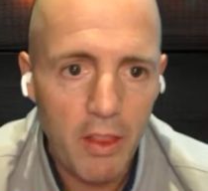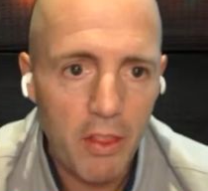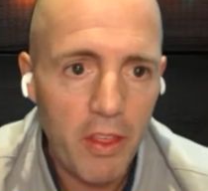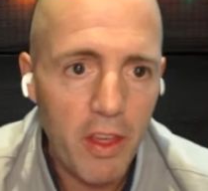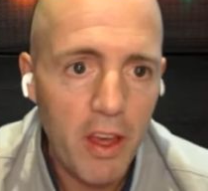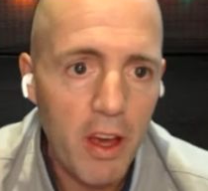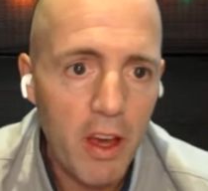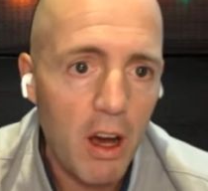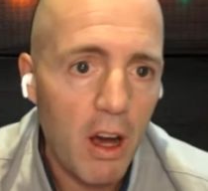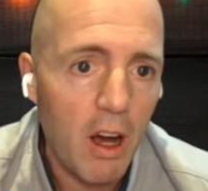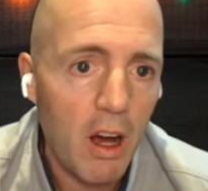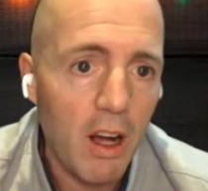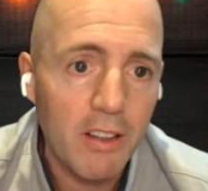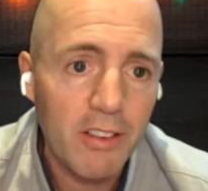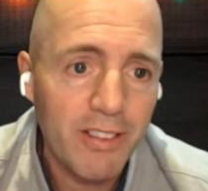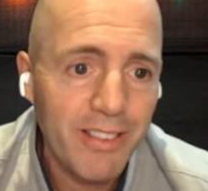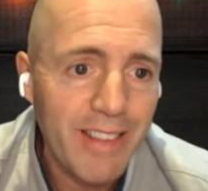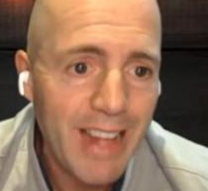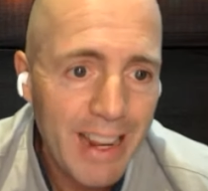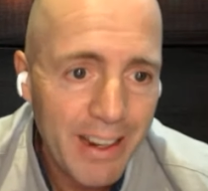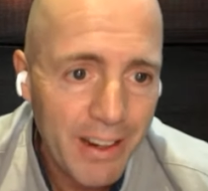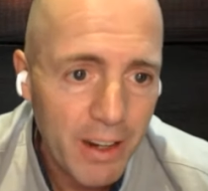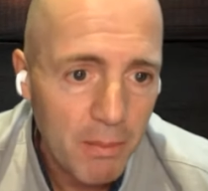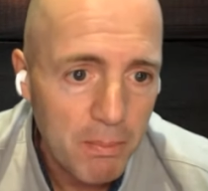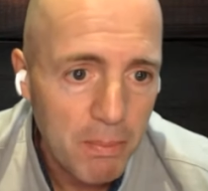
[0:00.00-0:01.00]
They are a
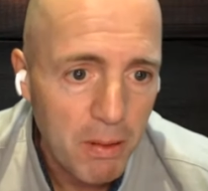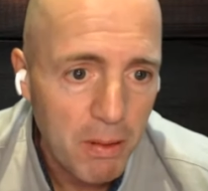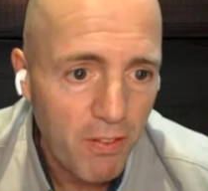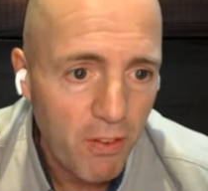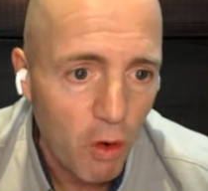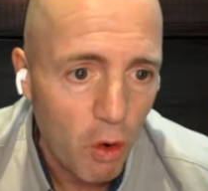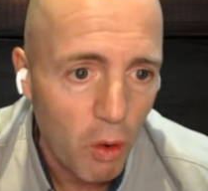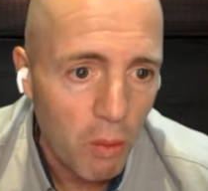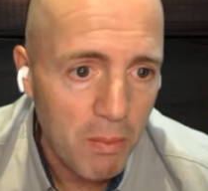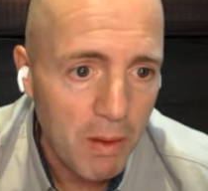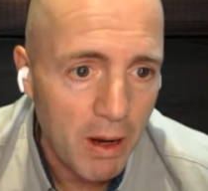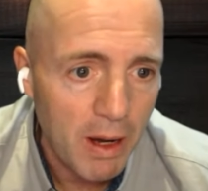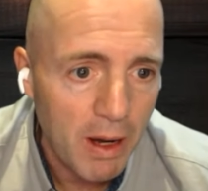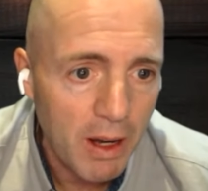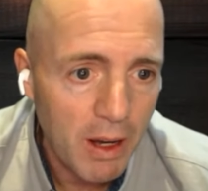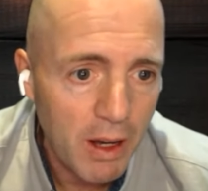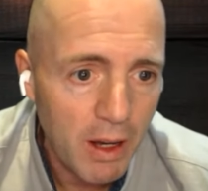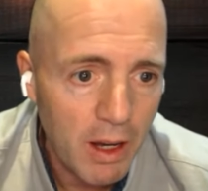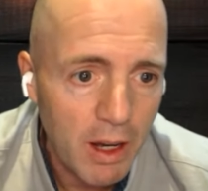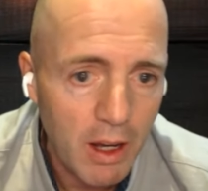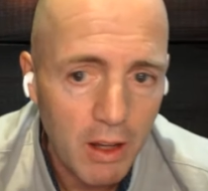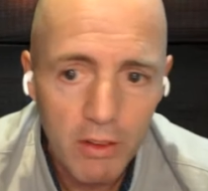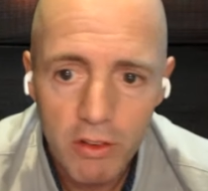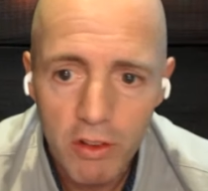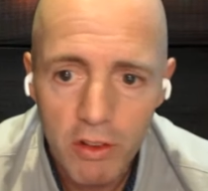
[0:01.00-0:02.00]
standout performer.
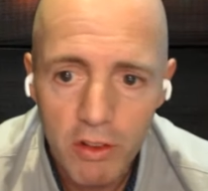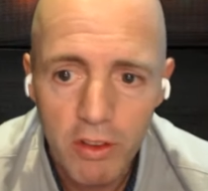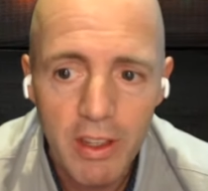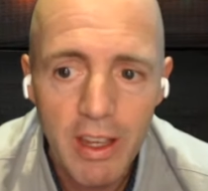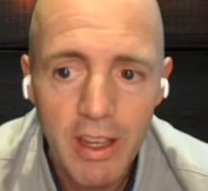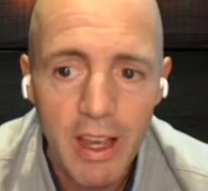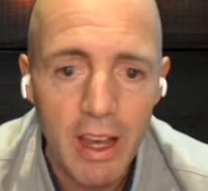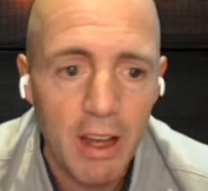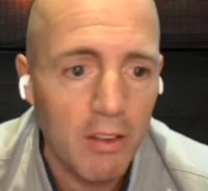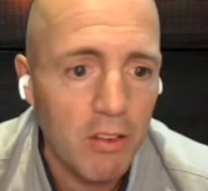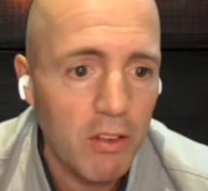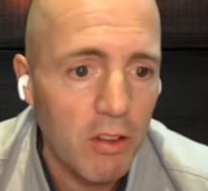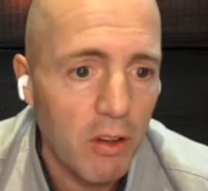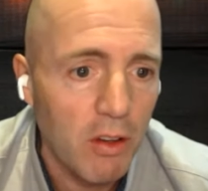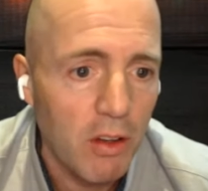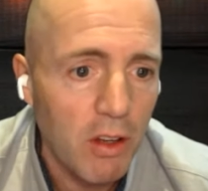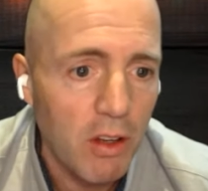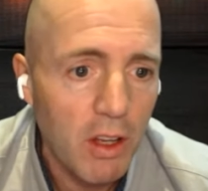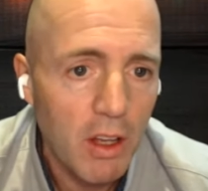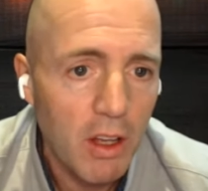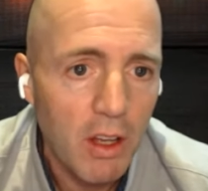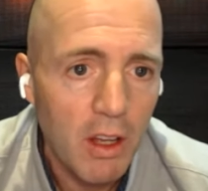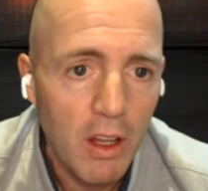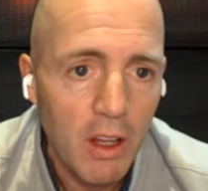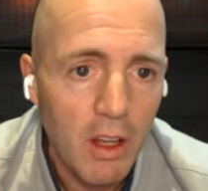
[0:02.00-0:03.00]
So this
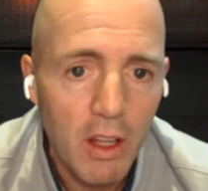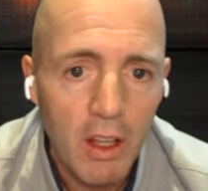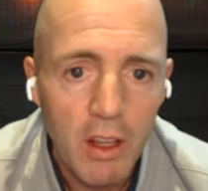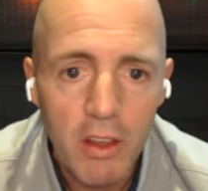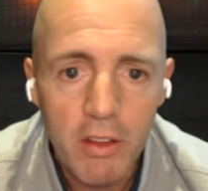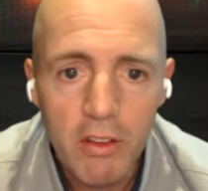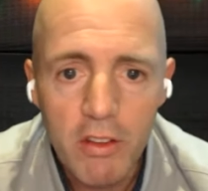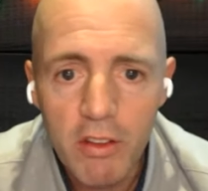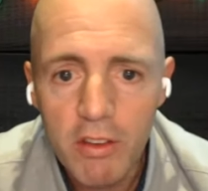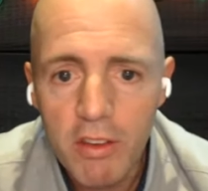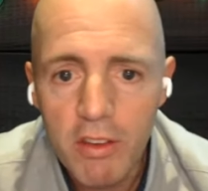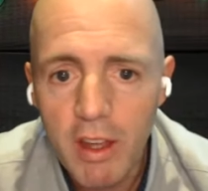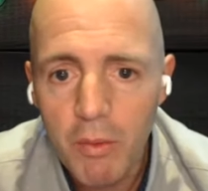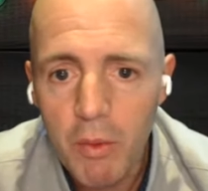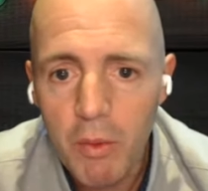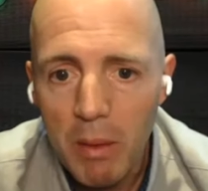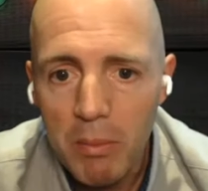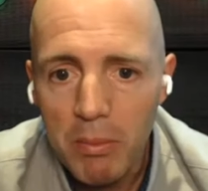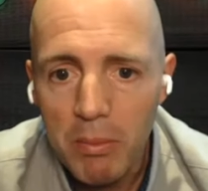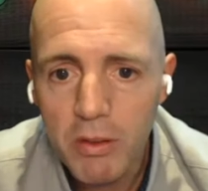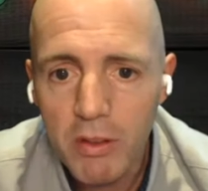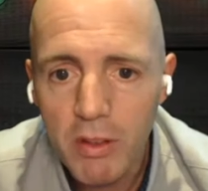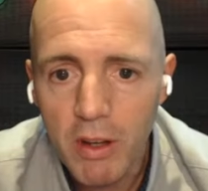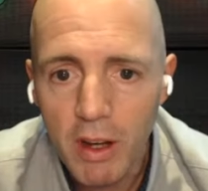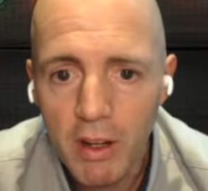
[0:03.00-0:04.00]
is their
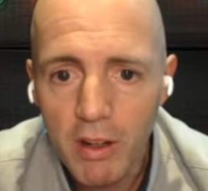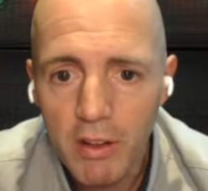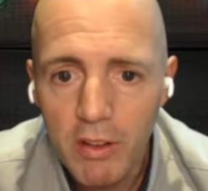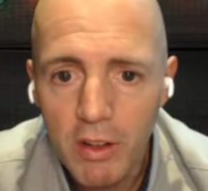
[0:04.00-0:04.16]
website.